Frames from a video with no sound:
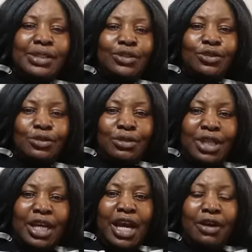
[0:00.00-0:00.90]
you
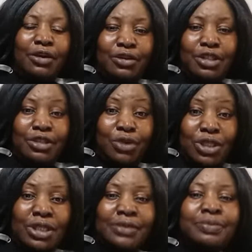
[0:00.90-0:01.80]
take out all the
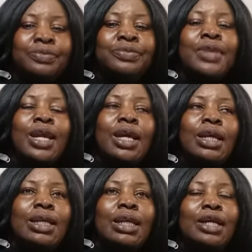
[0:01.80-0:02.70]
water,
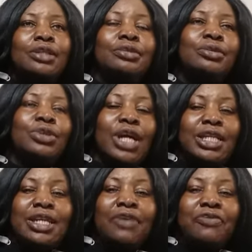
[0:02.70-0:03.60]
then you
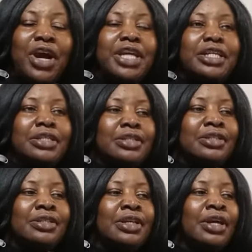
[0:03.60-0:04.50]
can start frying it.
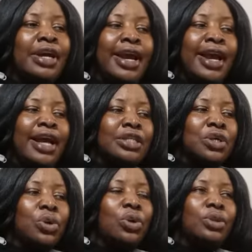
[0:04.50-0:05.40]

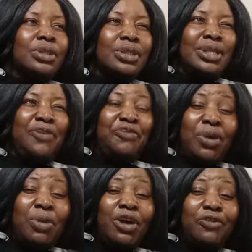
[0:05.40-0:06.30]
So,
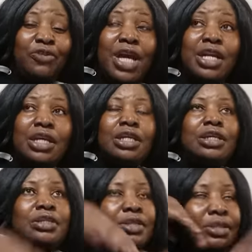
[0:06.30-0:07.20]
different way of frying
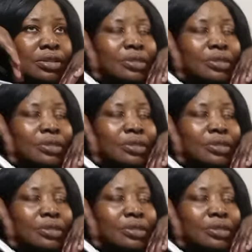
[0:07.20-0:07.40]
it.